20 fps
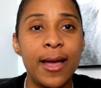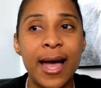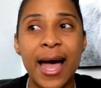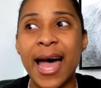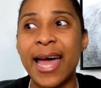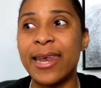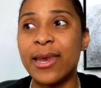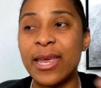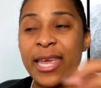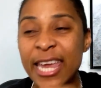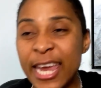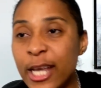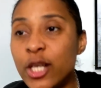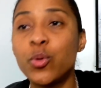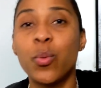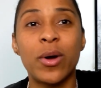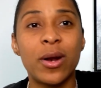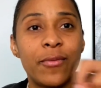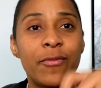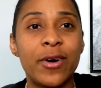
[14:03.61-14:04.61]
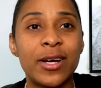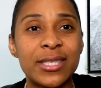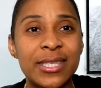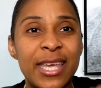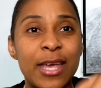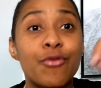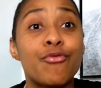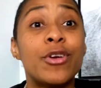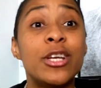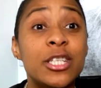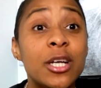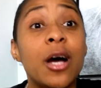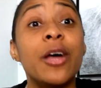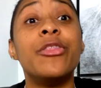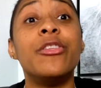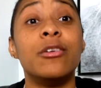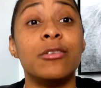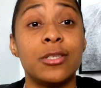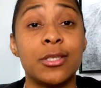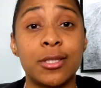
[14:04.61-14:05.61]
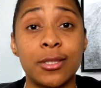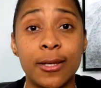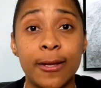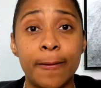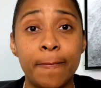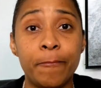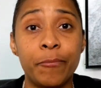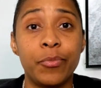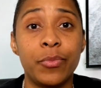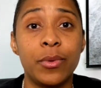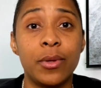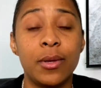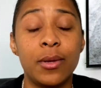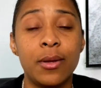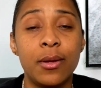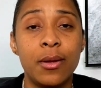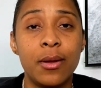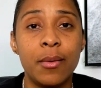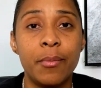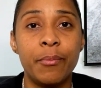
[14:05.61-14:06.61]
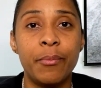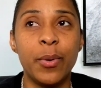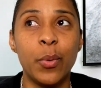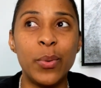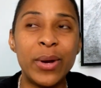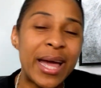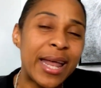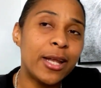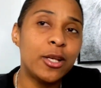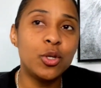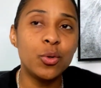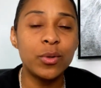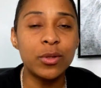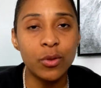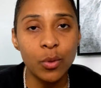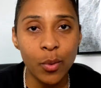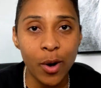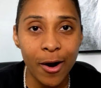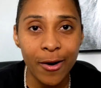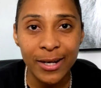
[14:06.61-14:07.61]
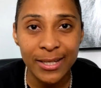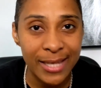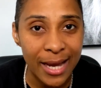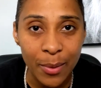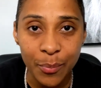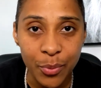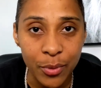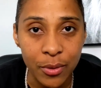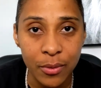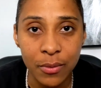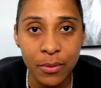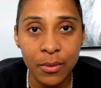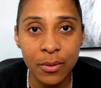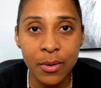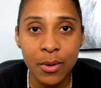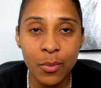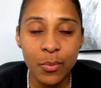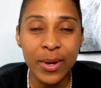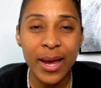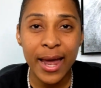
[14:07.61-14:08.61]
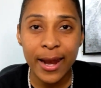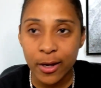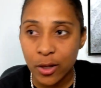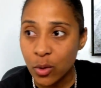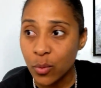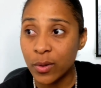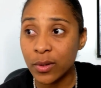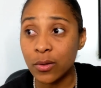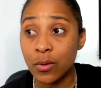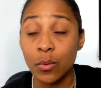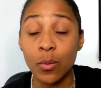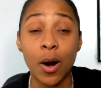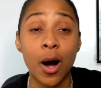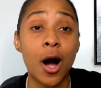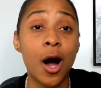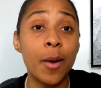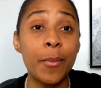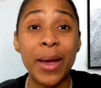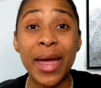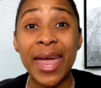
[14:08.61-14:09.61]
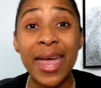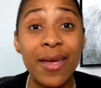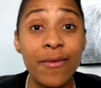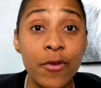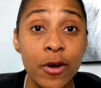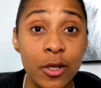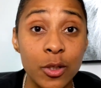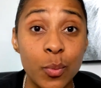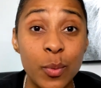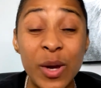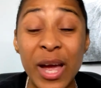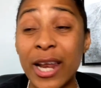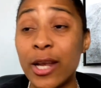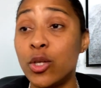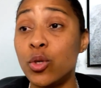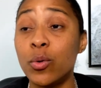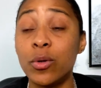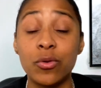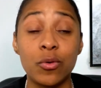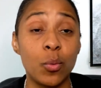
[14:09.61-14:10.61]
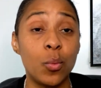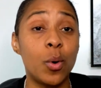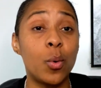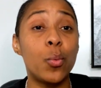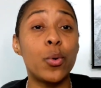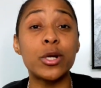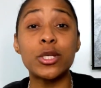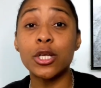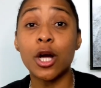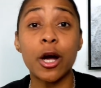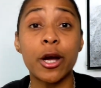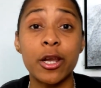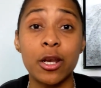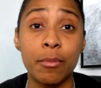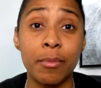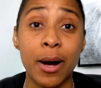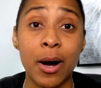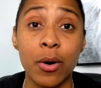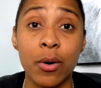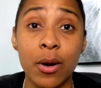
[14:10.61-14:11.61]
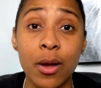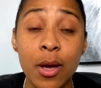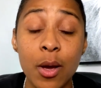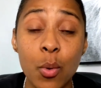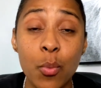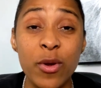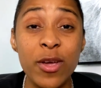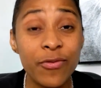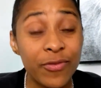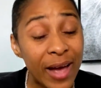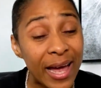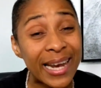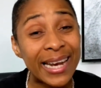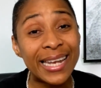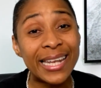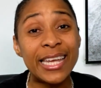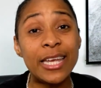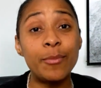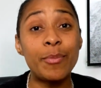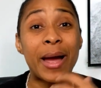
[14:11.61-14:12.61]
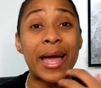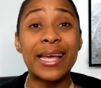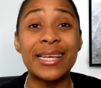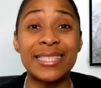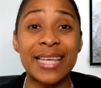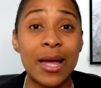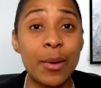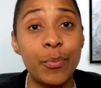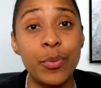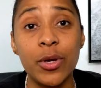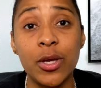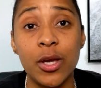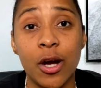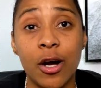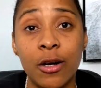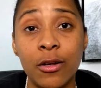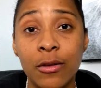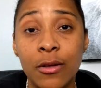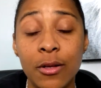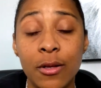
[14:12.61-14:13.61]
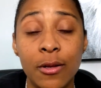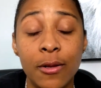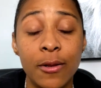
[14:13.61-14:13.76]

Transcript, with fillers: And each one of us can reach others. But we got to do it through our example. We got to do it through our behaviors. We got to do it through what we're talking about. We've got to lead by example, y'all.